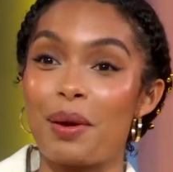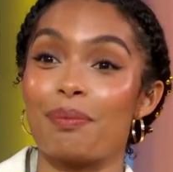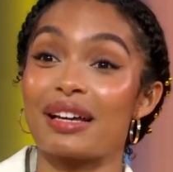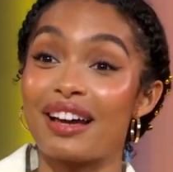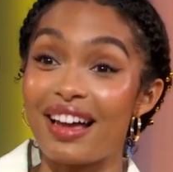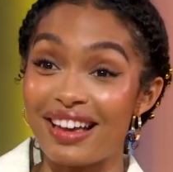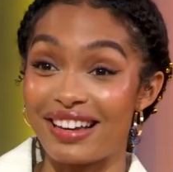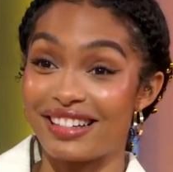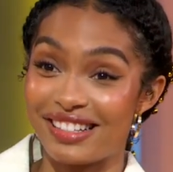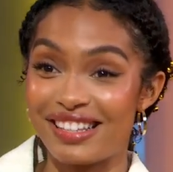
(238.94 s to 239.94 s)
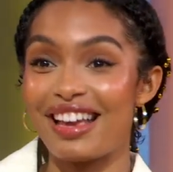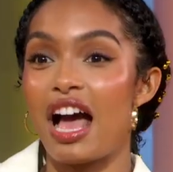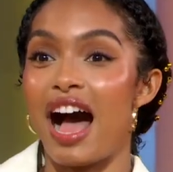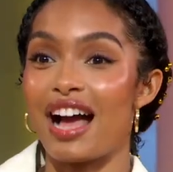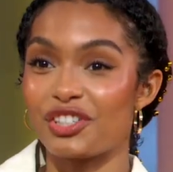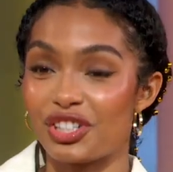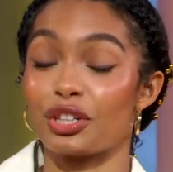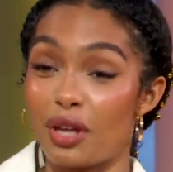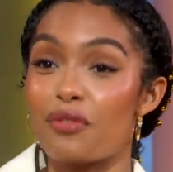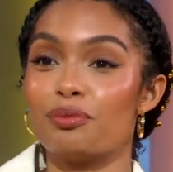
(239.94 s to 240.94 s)
because I just
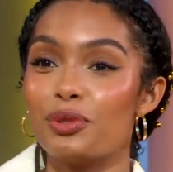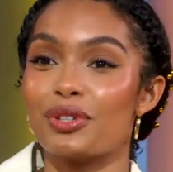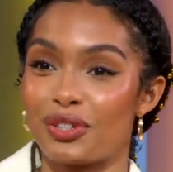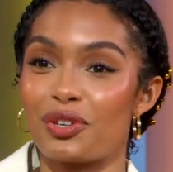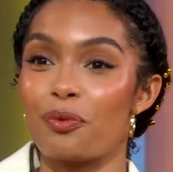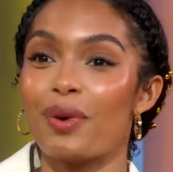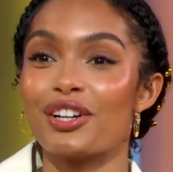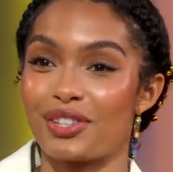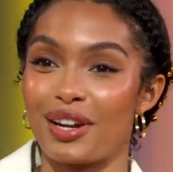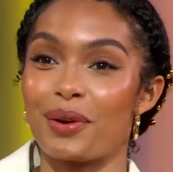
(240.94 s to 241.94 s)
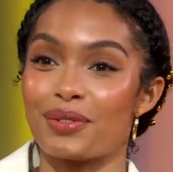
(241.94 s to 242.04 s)
love music so much that I